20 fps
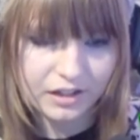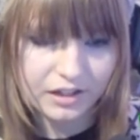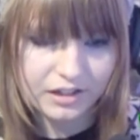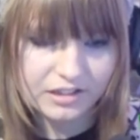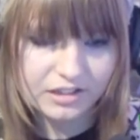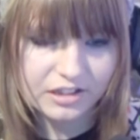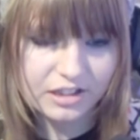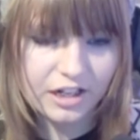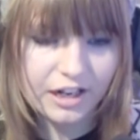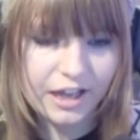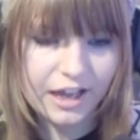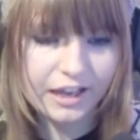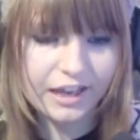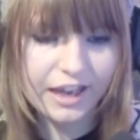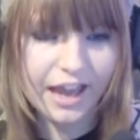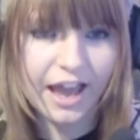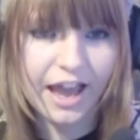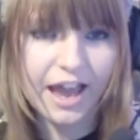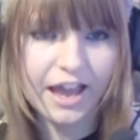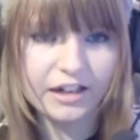Let's do it
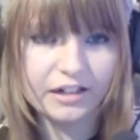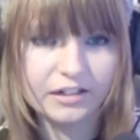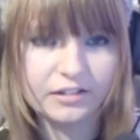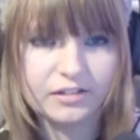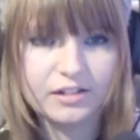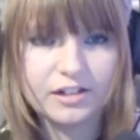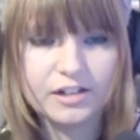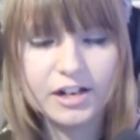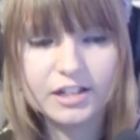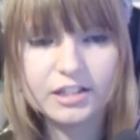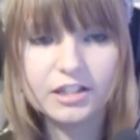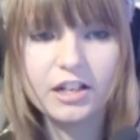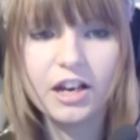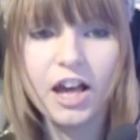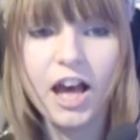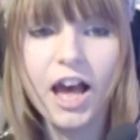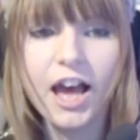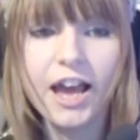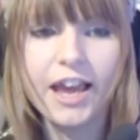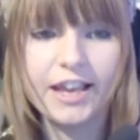again. It looks
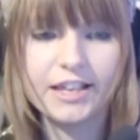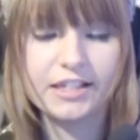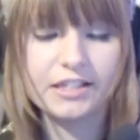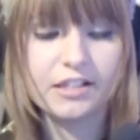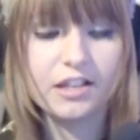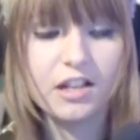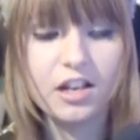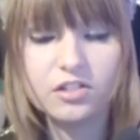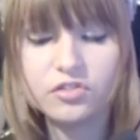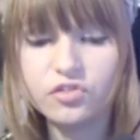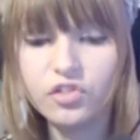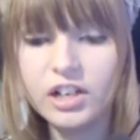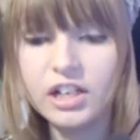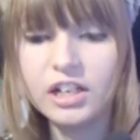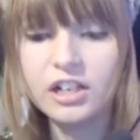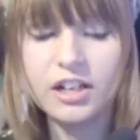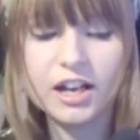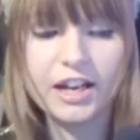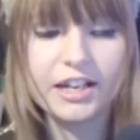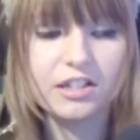nice. It looks
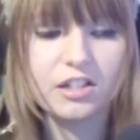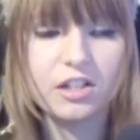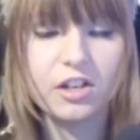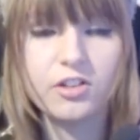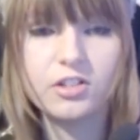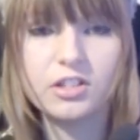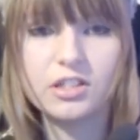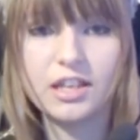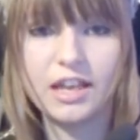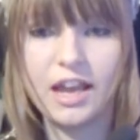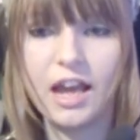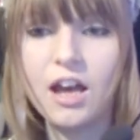really nice, Lucy.